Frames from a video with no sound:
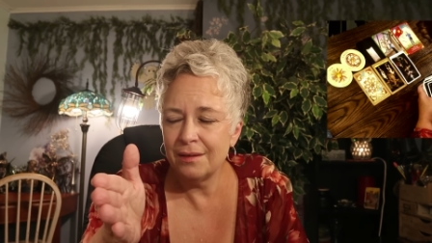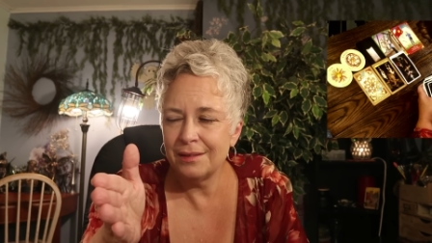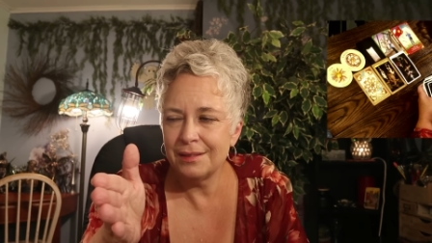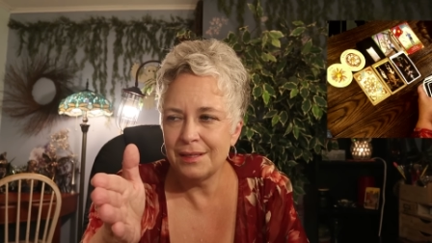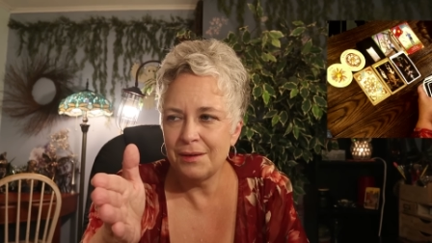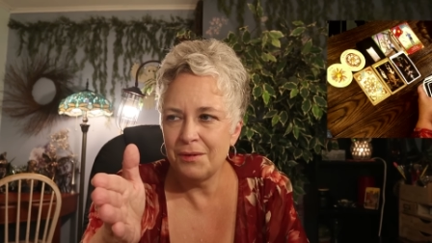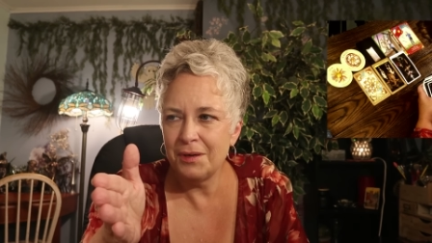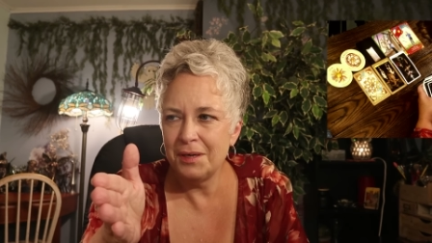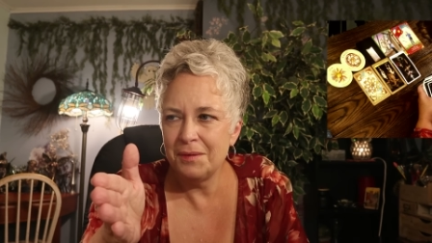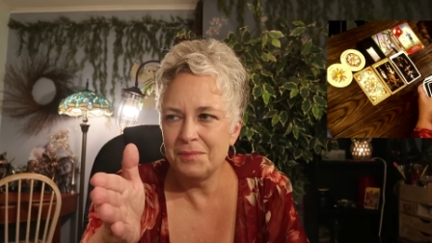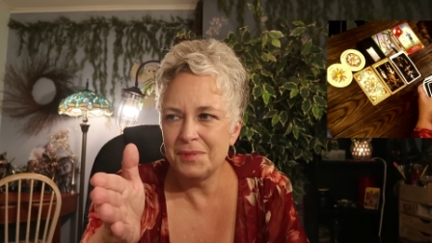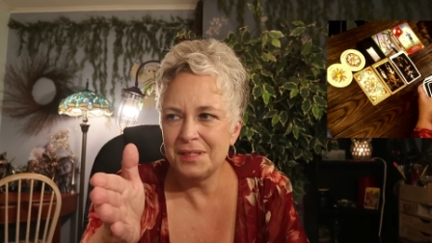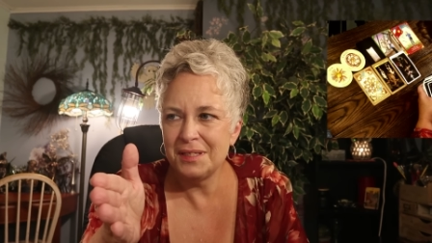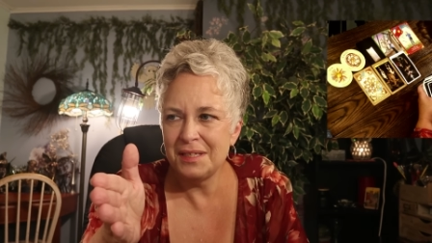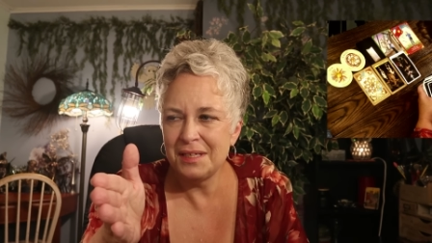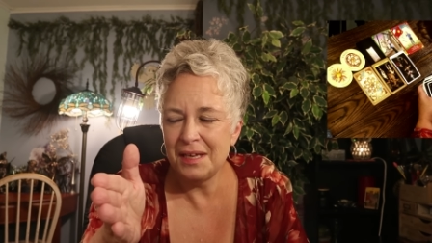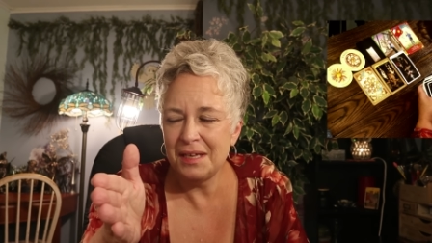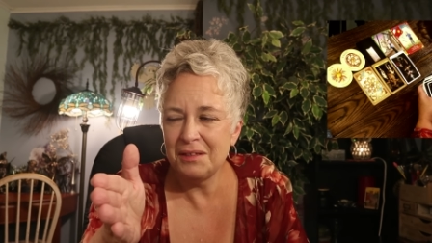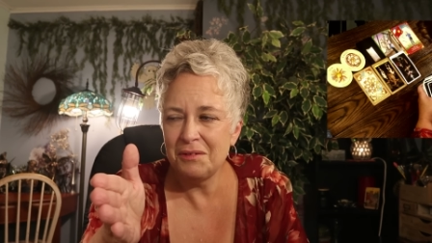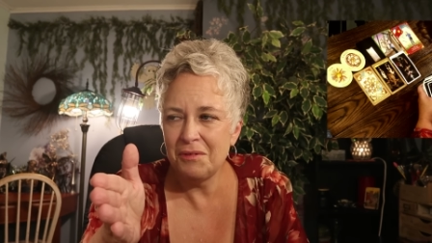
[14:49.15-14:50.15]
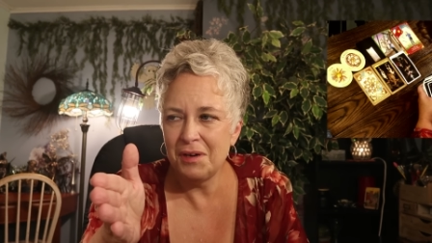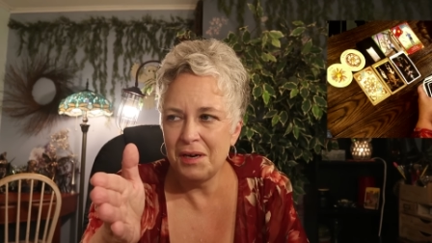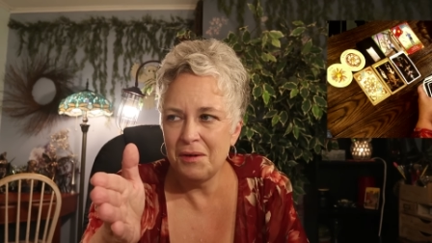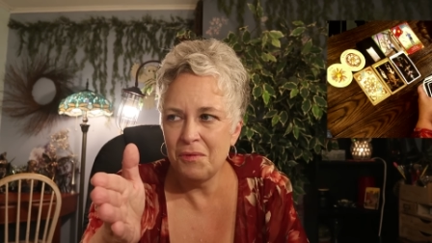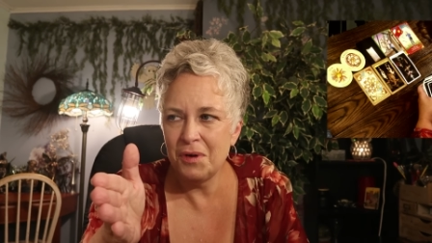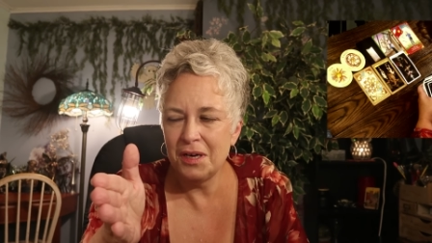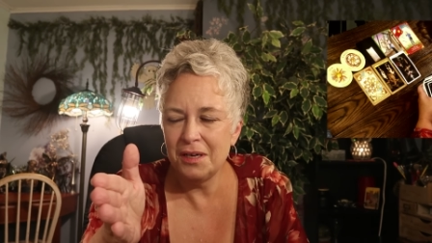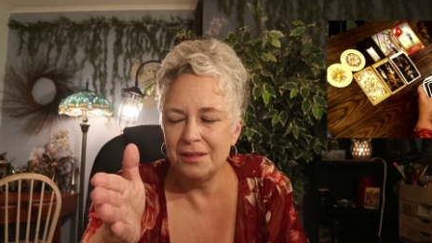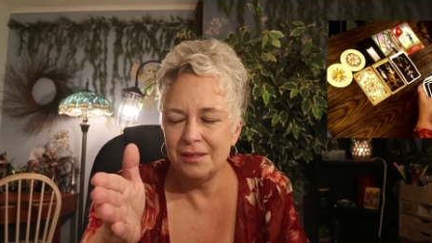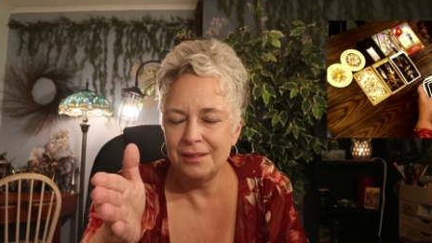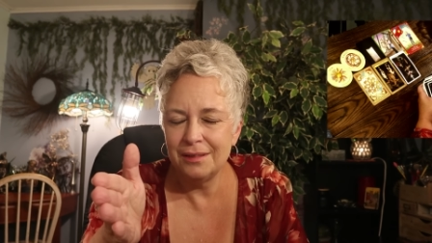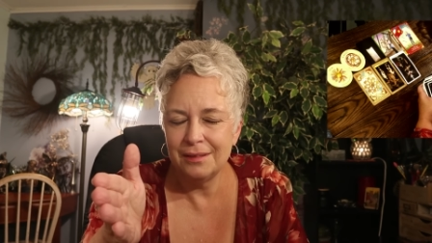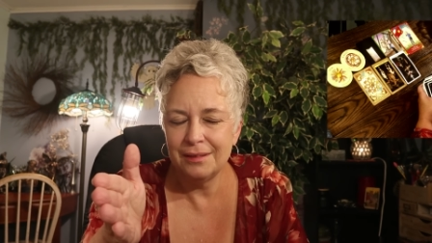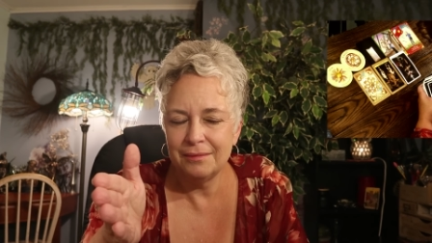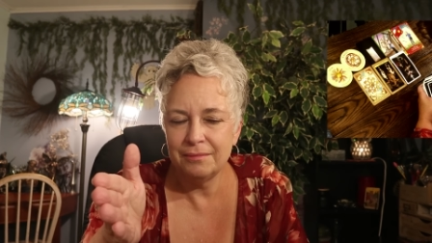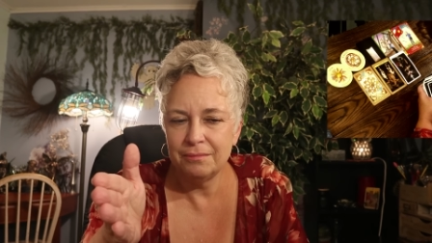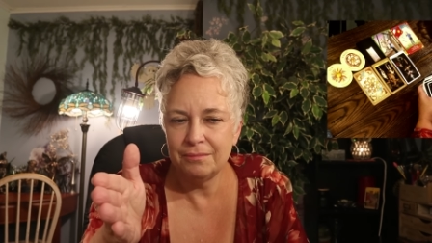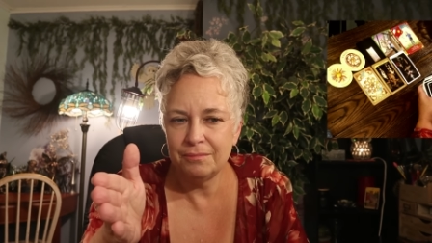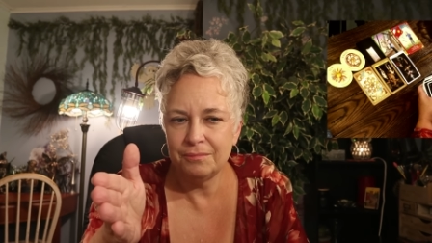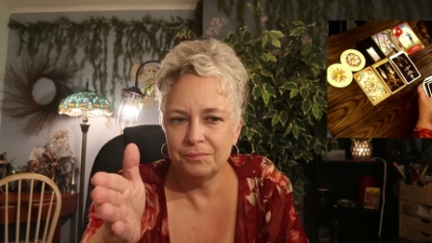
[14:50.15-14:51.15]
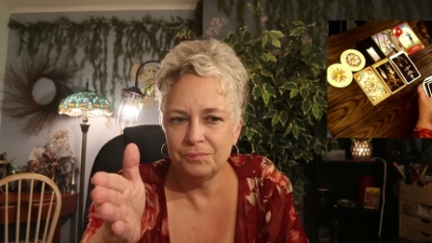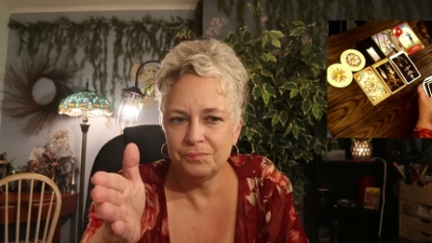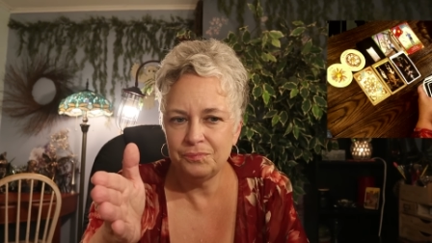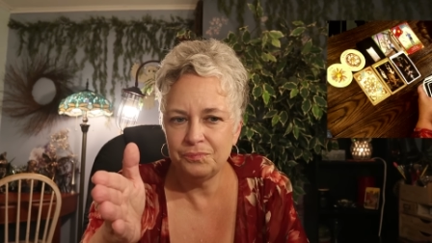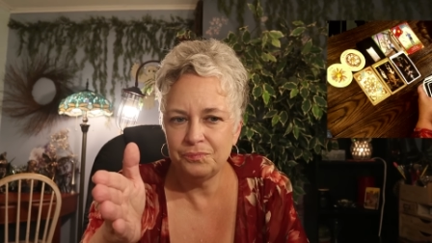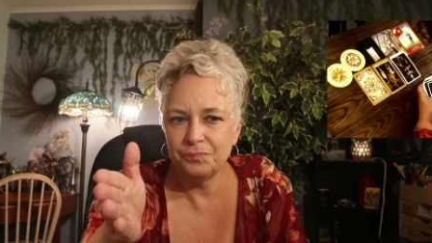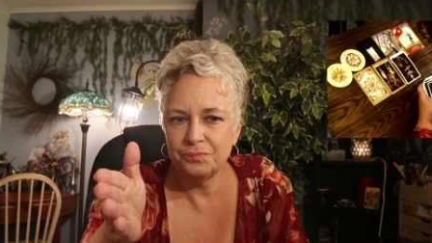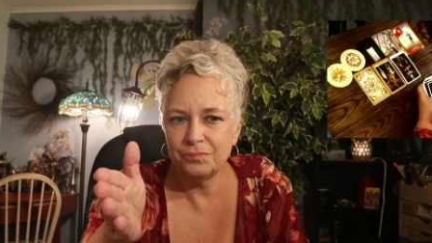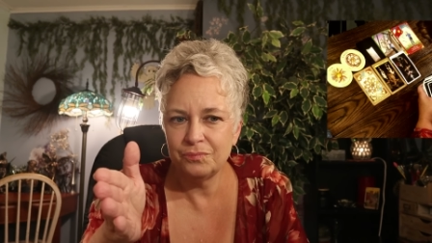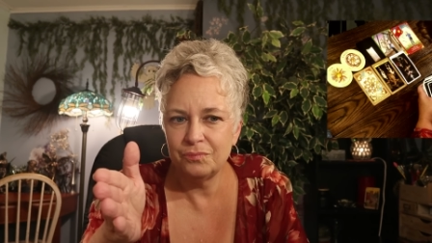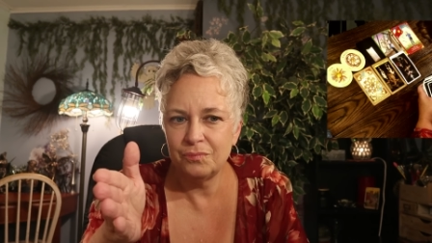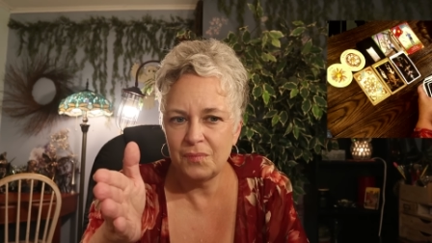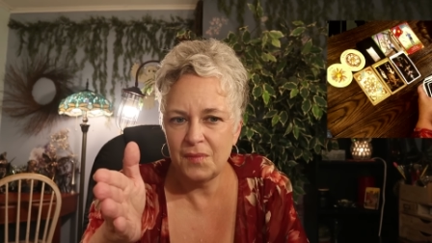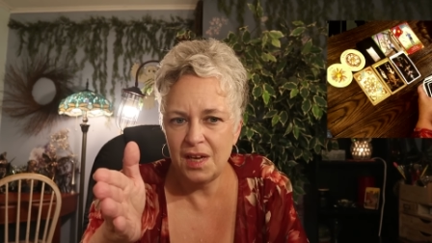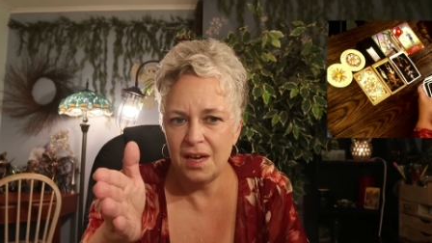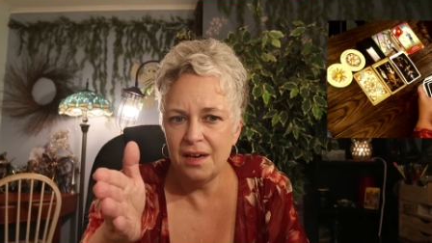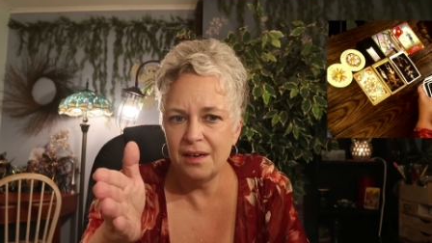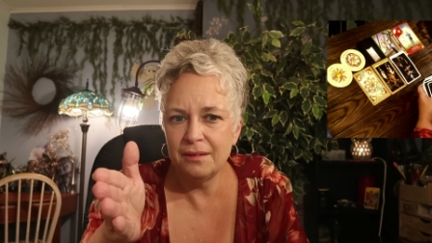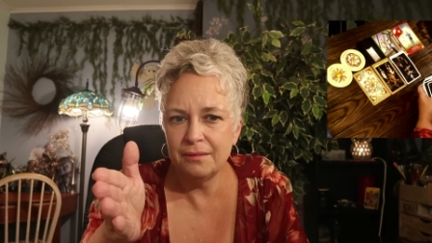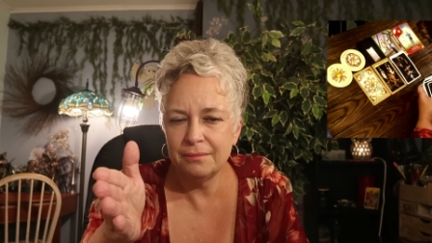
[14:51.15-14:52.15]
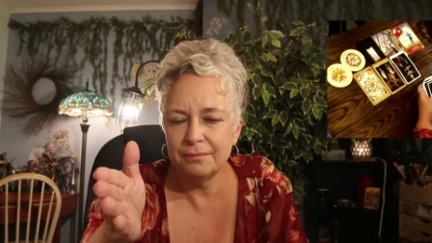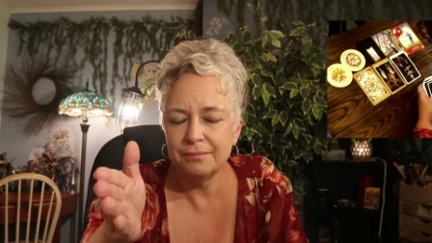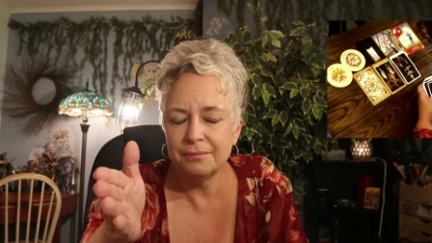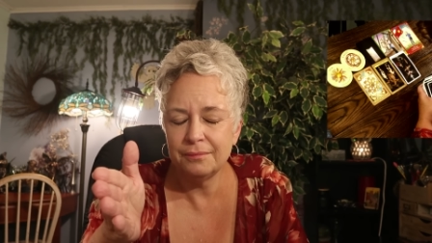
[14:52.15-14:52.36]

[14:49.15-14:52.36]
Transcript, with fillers: Is that, is that the right word? Yeah.